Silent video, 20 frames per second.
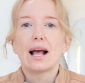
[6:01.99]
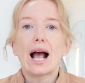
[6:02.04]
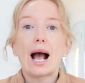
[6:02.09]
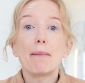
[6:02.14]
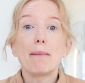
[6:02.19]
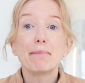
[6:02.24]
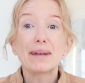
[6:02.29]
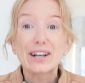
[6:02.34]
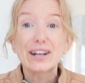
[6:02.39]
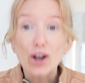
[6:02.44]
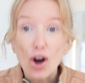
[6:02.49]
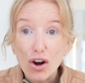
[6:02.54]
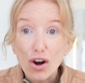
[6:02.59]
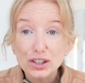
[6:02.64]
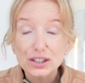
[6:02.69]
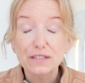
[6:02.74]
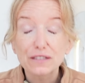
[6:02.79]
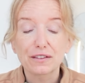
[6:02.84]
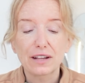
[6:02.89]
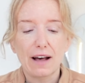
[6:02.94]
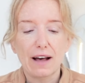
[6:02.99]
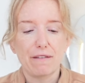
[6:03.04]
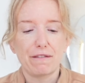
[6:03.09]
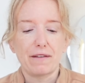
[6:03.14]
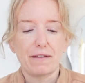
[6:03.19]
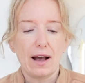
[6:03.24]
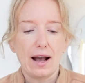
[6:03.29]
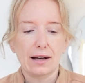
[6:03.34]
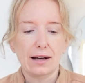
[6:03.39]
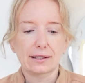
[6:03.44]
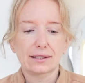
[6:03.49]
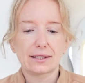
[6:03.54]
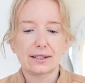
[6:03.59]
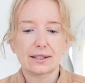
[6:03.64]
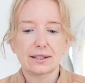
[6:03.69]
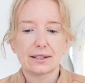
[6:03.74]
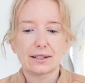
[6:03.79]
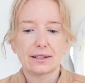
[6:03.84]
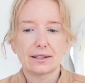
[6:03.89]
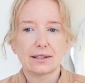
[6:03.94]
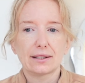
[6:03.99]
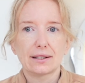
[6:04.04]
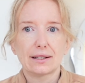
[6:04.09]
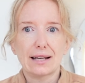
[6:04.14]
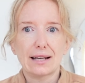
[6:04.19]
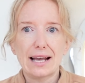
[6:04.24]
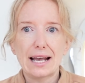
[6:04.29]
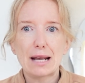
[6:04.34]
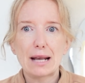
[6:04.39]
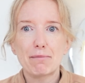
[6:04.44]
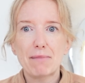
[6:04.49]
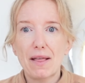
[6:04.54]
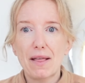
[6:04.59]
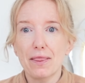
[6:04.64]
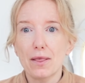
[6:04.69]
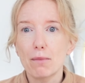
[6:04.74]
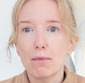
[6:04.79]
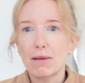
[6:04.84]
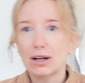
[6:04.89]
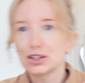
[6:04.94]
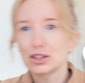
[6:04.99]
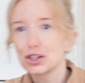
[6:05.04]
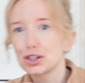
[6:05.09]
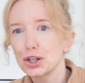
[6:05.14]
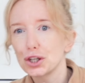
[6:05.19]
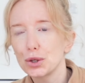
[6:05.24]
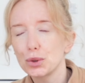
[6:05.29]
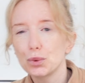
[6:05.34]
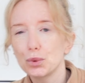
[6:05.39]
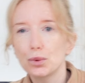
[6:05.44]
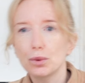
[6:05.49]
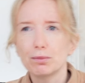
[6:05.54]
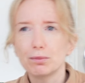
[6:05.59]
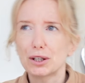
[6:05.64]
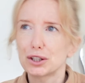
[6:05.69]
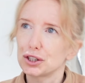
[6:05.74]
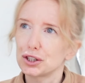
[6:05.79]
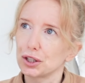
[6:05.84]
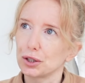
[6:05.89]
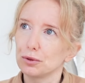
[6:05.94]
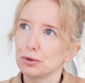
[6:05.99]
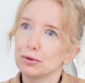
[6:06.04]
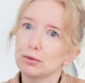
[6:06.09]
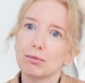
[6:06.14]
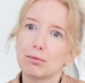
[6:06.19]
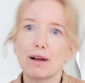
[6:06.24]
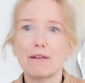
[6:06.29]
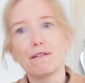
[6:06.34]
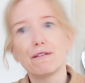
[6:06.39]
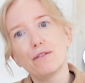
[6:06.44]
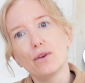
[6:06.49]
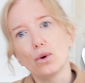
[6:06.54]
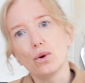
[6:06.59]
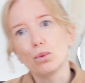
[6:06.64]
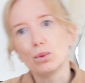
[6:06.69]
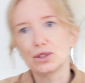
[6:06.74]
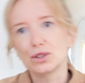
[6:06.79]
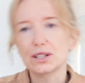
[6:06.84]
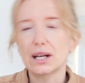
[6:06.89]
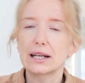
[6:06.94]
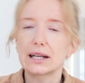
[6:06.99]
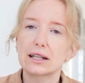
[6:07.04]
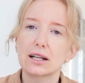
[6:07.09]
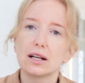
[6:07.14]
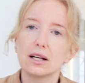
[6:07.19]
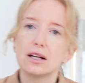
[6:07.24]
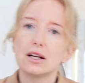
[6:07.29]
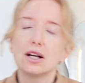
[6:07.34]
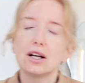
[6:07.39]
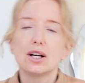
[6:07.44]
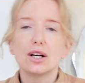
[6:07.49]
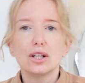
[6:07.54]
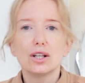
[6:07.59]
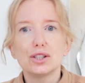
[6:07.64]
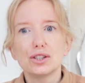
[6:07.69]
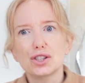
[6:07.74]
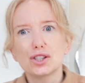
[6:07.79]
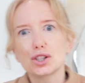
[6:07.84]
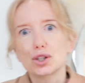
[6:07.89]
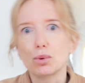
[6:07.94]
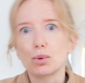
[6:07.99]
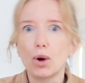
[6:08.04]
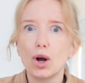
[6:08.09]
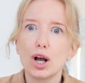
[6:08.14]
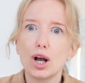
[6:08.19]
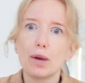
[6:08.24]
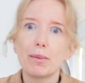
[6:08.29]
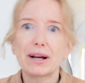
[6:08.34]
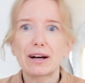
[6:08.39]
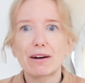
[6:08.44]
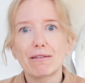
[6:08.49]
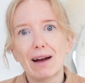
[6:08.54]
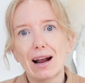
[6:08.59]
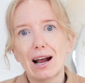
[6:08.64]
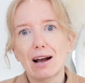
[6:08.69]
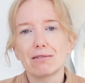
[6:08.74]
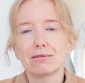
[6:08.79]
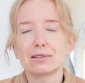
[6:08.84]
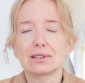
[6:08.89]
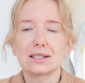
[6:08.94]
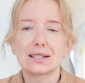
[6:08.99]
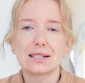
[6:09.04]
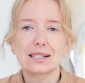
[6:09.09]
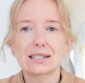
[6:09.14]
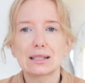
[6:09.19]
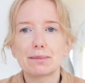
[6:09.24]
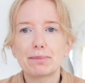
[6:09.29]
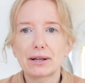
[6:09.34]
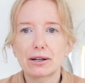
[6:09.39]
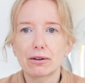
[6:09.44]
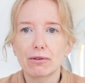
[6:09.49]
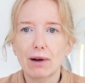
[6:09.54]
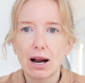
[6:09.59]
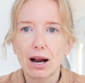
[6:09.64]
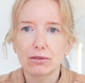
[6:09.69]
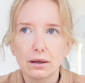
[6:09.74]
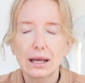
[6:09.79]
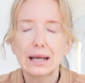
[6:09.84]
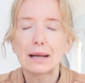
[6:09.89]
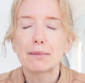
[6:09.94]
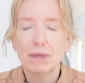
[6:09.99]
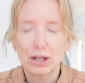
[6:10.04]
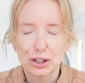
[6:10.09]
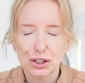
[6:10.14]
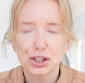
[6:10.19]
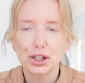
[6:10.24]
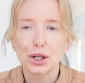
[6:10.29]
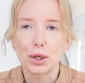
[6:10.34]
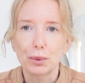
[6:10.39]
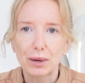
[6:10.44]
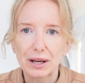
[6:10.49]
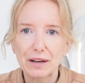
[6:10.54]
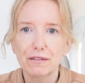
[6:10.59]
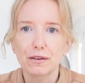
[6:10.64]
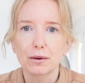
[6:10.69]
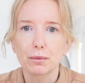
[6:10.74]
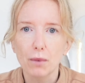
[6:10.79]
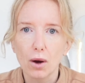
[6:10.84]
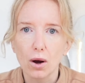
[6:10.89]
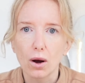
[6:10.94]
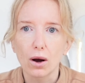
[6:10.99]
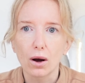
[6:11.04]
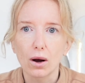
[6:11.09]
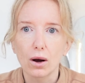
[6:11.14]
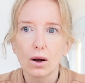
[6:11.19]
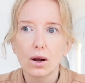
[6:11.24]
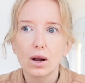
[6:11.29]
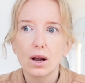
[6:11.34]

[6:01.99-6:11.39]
And because of that fact, it meant that my foot was like squirming around and slipping around in my shoe even more,